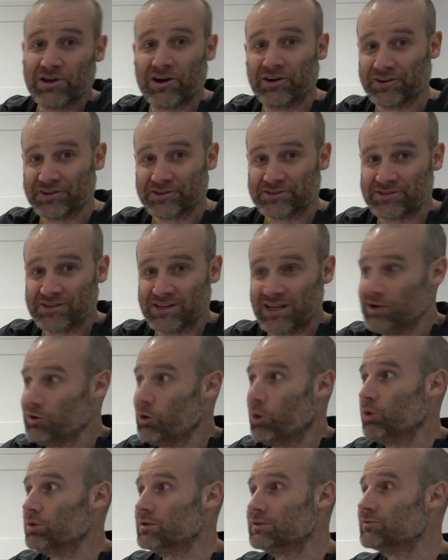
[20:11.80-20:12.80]
honest, in
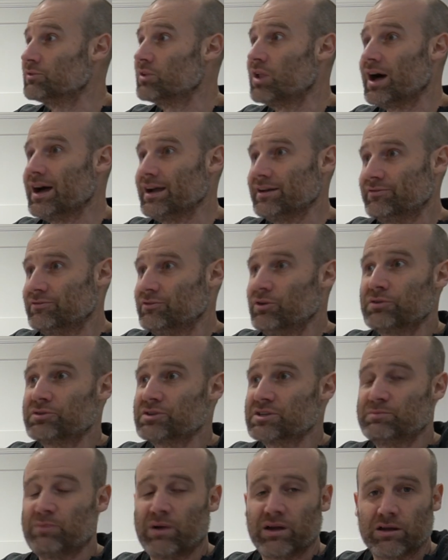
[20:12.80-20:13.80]
all of life, not
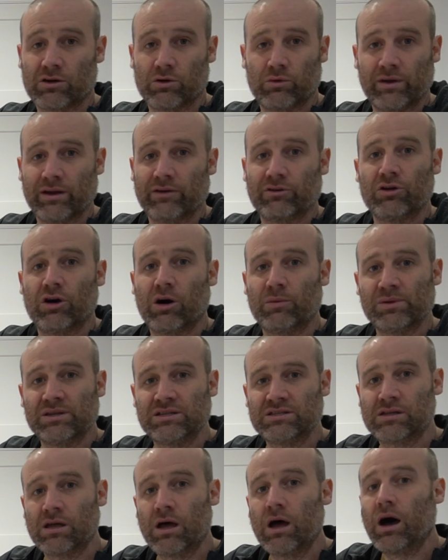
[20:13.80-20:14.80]
just my career and
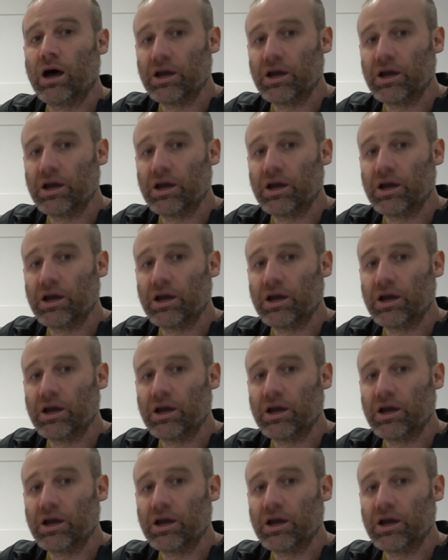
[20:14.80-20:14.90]
hobbies,